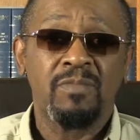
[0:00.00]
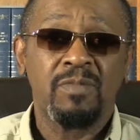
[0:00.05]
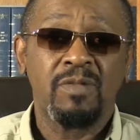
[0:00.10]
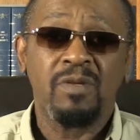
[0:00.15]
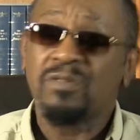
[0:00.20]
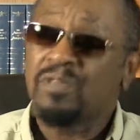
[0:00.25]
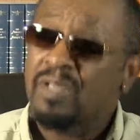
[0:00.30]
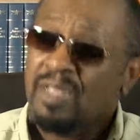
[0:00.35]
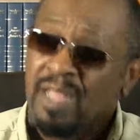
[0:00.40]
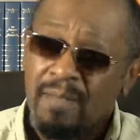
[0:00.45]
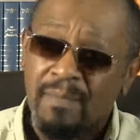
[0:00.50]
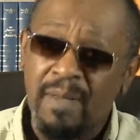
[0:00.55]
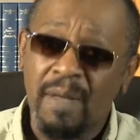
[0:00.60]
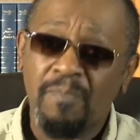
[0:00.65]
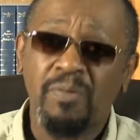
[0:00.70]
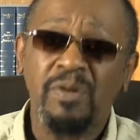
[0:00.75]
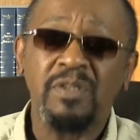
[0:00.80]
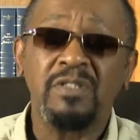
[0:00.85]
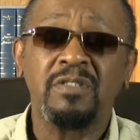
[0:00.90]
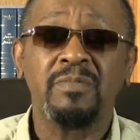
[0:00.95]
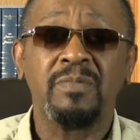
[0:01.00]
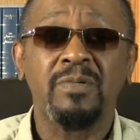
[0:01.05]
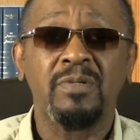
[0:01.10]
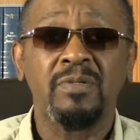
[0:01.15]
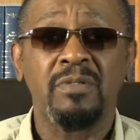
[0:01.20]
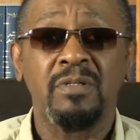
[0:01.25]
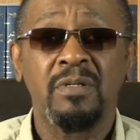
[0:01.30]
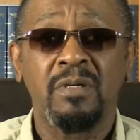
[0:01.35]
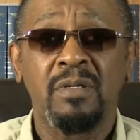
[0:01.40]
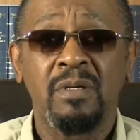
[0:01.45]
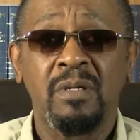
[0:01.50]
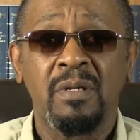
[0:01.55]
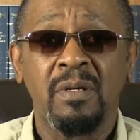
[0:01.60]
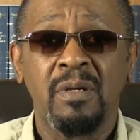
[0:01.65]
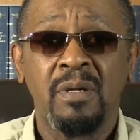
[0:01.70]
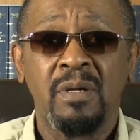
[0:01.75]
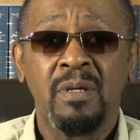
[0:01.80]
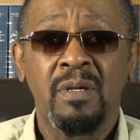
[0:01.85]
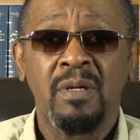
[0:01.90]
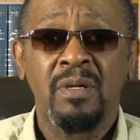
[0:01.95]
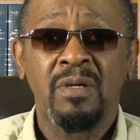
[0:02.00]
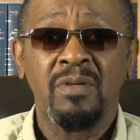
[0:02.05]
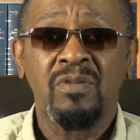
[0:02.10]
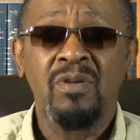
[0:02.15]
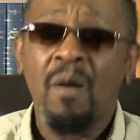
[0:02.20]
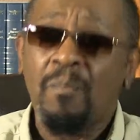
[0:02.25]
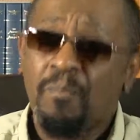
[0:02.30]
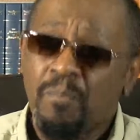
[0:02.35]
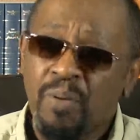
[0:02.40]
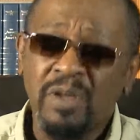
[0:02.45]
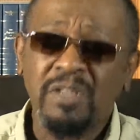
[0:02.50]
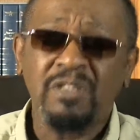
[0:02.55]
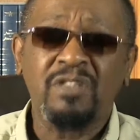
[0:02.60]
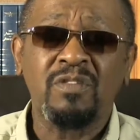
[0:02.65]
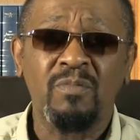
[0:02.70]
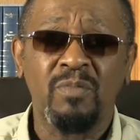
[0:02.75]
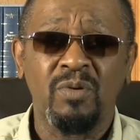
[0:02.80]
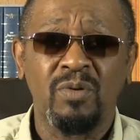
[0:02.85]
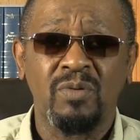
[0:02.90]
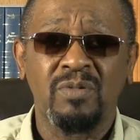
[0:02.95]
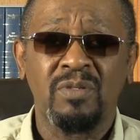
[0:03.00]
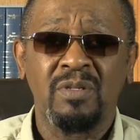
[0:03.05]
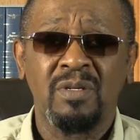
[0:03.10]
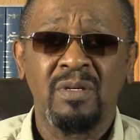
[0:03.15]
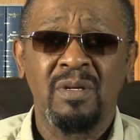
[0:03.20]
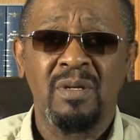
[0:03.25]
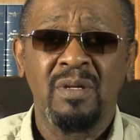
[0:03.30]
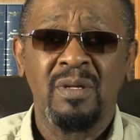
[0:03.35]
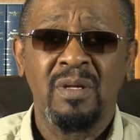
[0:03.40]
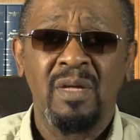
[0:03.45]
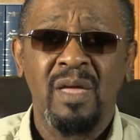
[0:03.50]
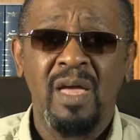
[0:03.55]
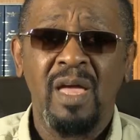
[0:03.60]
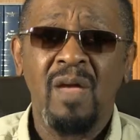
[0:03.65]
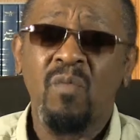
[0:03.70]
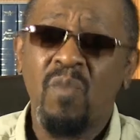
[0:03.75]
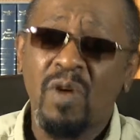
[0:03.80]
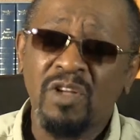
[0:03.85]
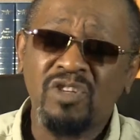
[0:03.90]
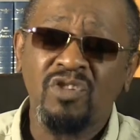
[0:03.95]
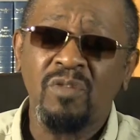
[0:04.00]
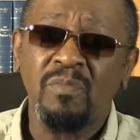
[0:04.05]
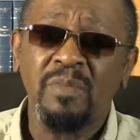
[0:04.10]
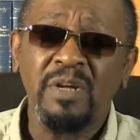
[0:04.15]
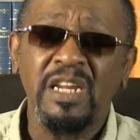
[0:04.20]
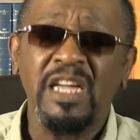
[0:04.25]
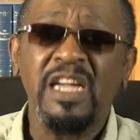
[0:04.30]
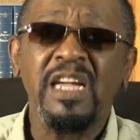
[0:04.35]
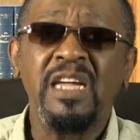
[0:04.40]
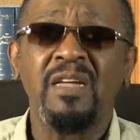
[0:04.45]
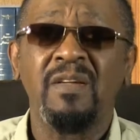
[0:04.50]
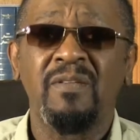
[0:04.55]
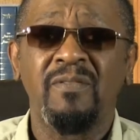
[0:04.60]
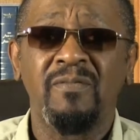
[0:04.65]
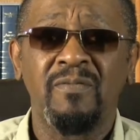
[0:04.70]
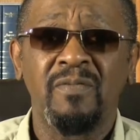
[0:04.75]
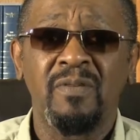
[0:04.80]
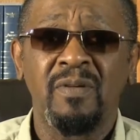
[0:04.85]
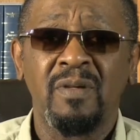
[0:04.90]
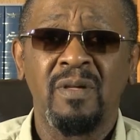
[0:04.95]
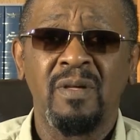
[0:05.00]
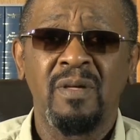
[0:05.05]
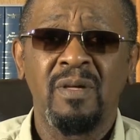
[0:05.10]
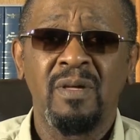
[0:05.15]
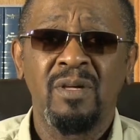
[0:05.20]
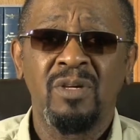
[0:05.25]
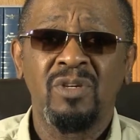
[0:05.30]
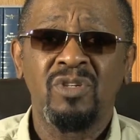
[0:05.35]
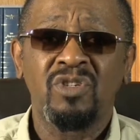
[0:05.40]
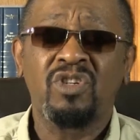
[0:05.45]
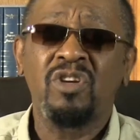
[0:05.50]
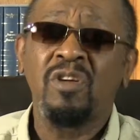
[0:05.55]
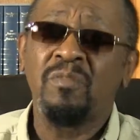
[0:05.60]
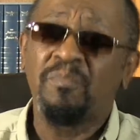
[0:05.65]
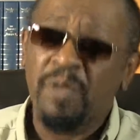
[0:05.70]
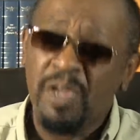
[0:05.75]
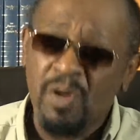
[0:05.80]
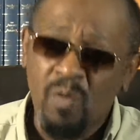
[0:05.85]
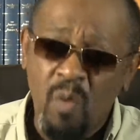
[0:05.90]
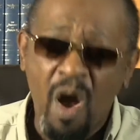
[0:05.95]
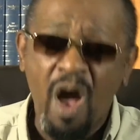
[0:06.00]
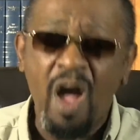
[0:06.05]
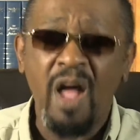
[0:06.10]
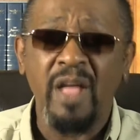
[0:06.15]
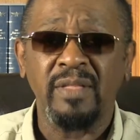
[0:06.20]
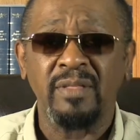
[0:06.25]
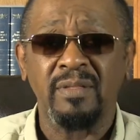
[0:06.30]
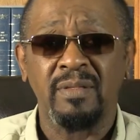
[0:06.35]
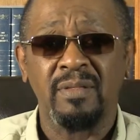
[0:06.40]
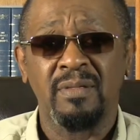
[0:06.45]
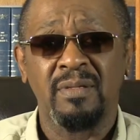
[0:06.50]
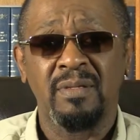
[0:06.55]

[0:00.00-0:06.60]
Those are not my principles. Your principles and what you believe should be one.